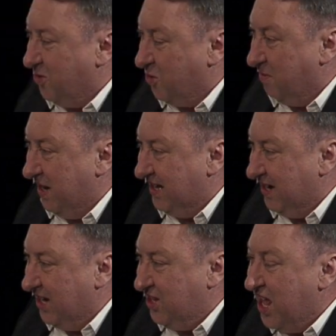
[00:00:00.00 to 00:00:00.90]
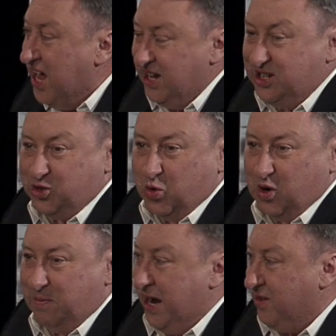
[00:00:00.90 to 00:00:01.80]
talk about that. Let's let's talk
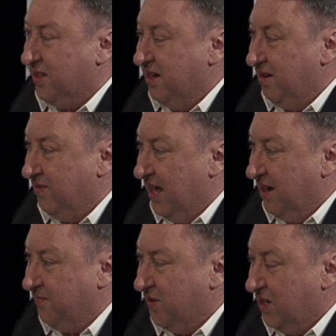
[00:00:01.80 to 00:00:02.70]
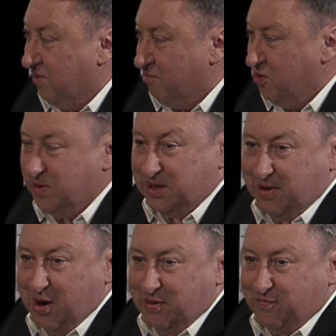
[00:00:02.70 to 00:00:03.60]
about the the elephant in the room at the
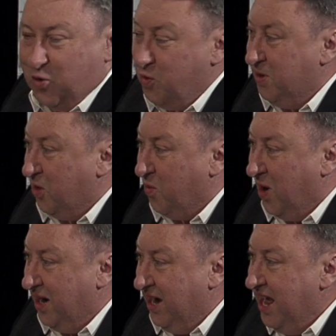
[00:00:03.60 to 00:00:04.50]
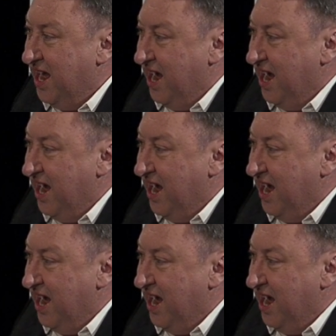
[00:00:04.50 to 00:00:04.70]
moment. Formula One.